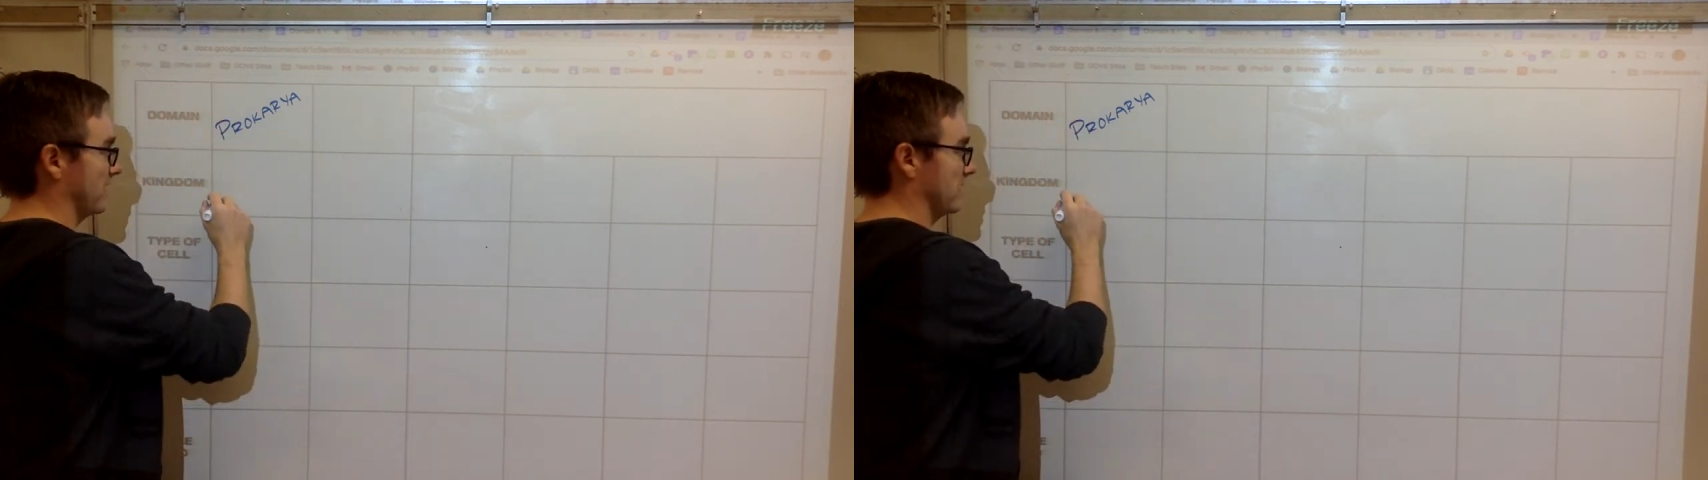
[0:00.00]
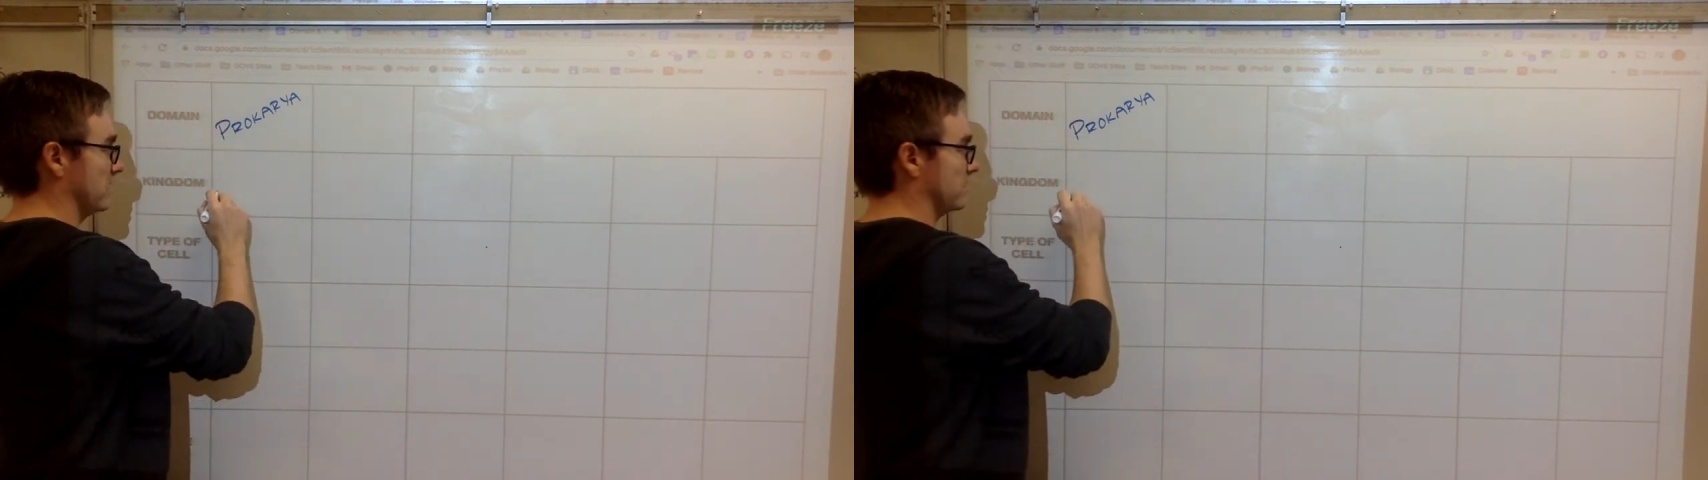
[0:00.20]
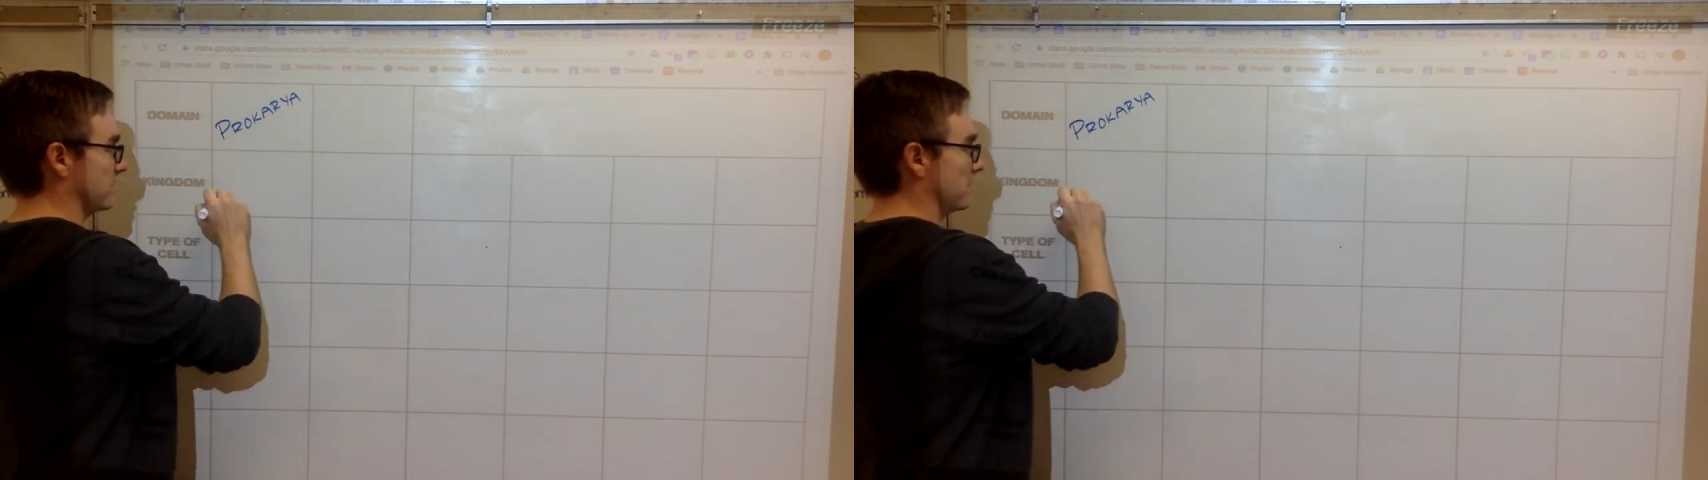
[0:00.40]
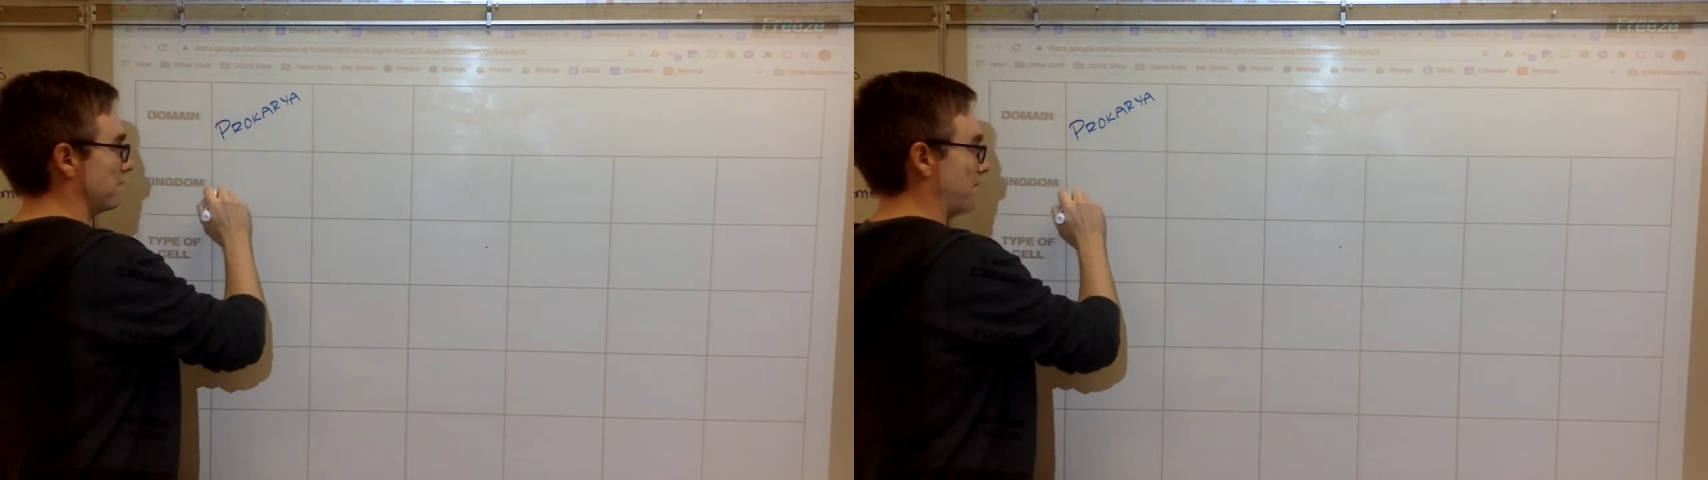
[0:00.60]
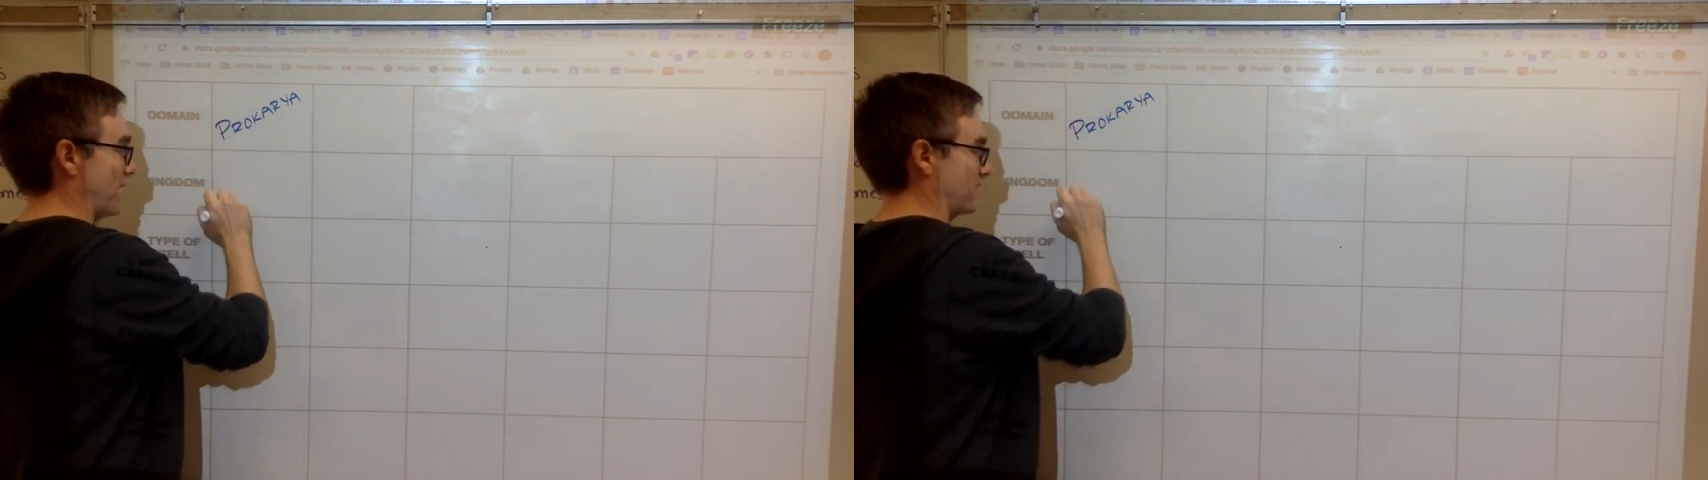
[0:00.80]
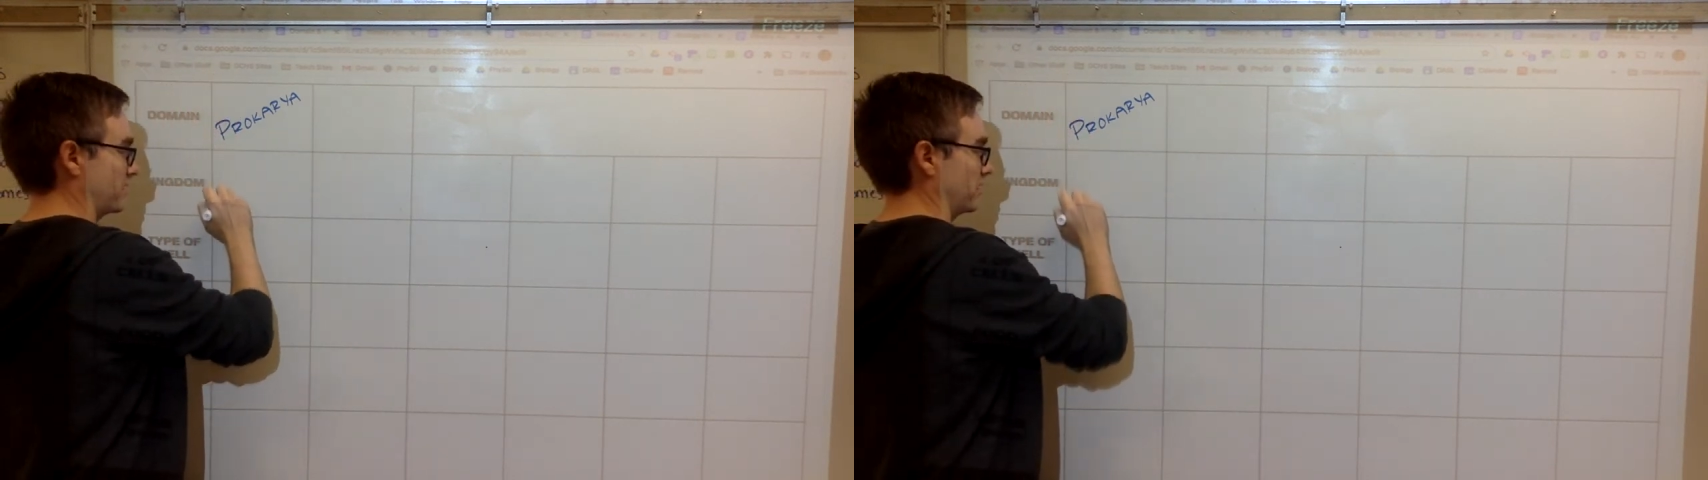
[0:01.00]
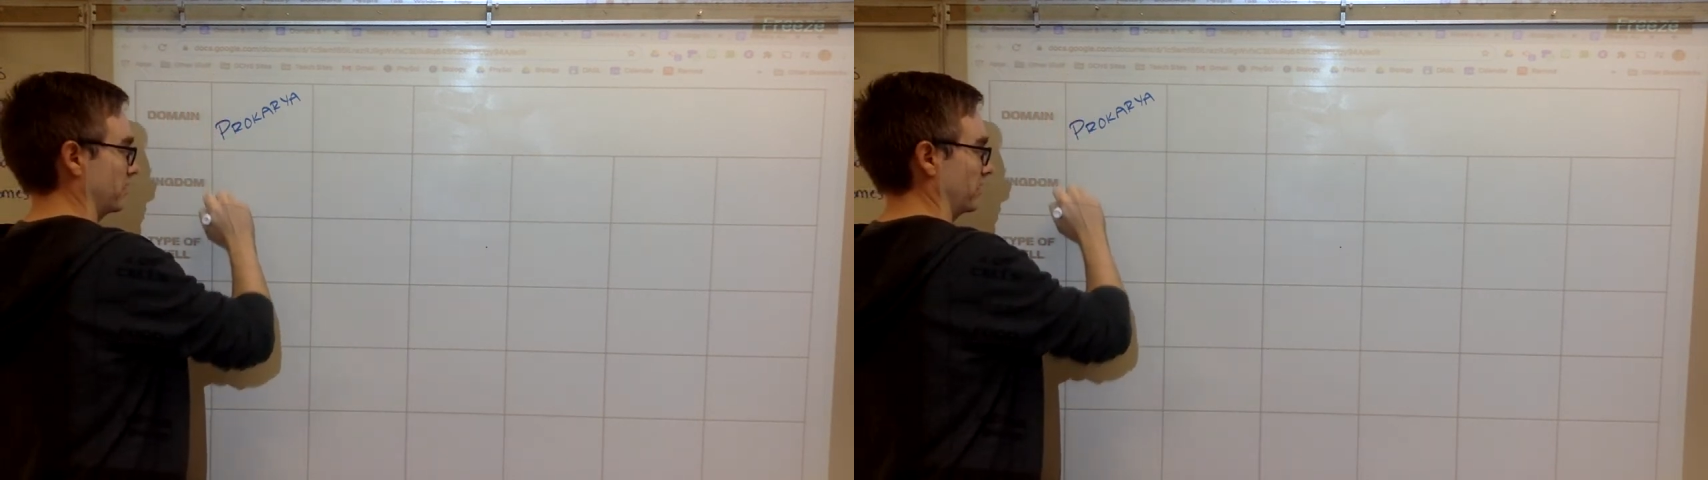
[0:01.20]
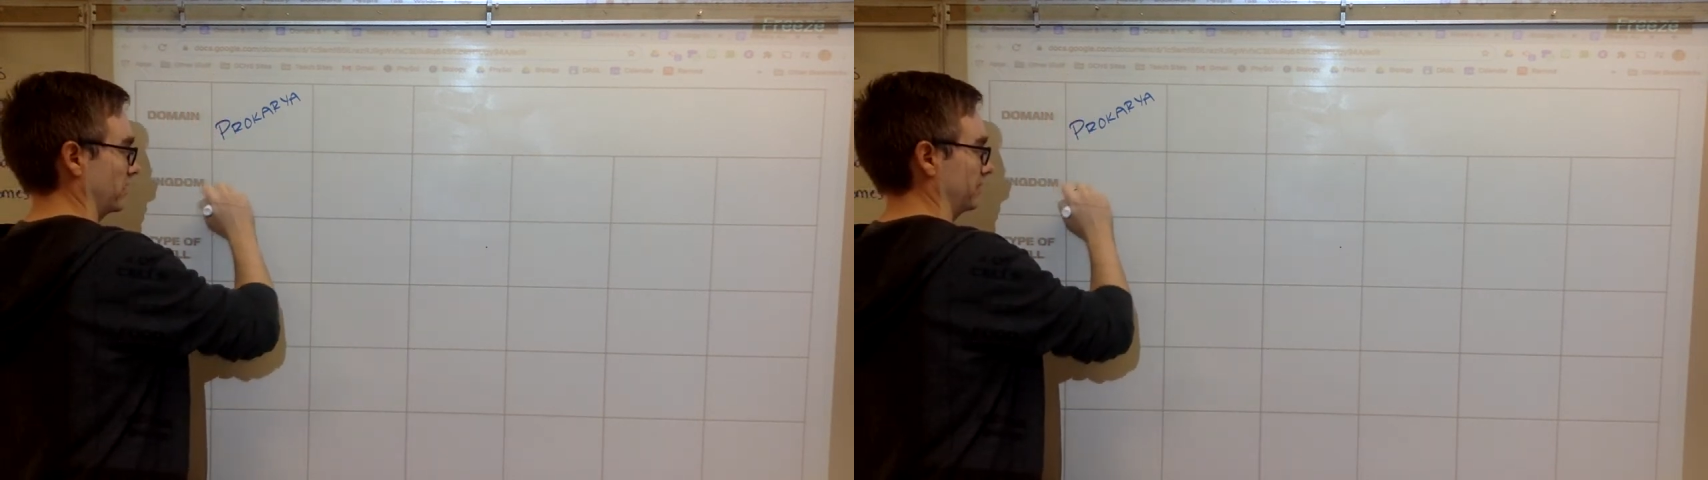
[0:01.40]
that is
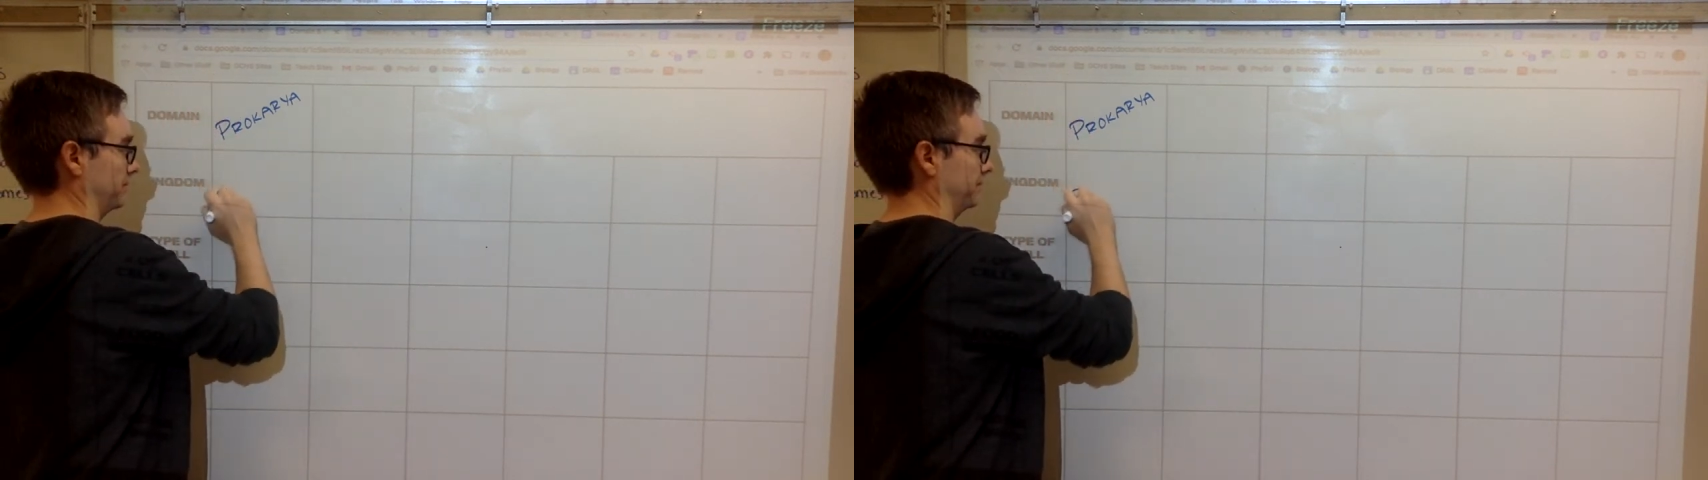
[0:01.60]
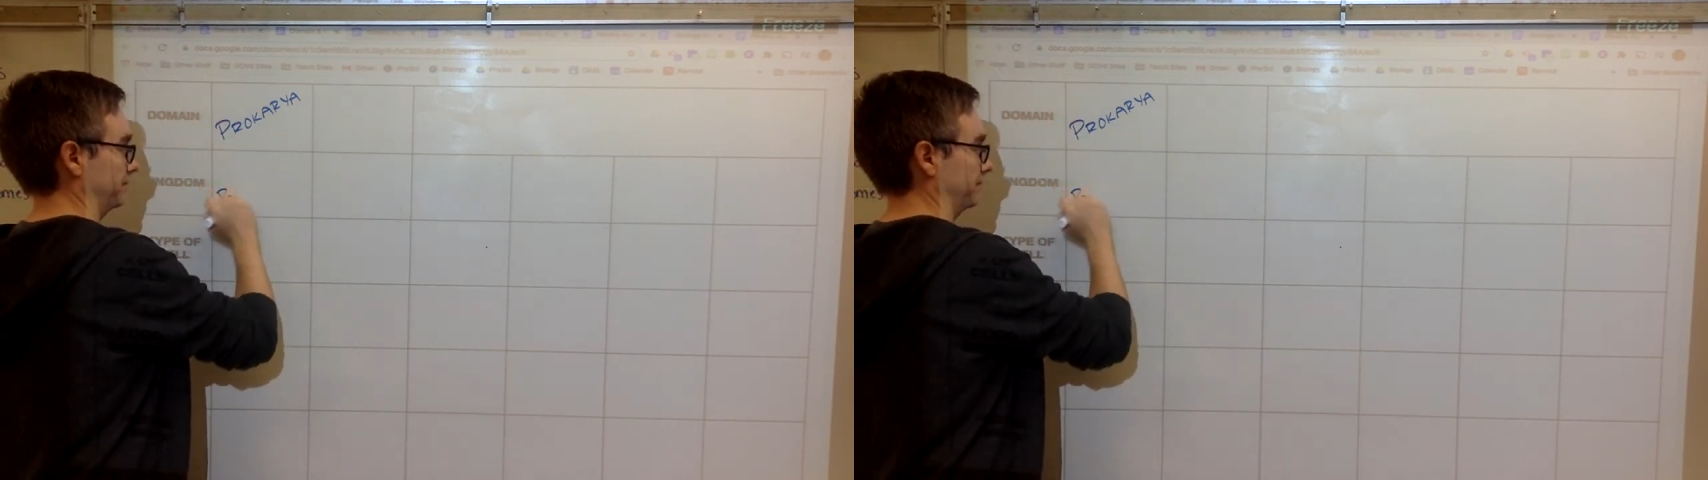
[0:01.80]
bacteria.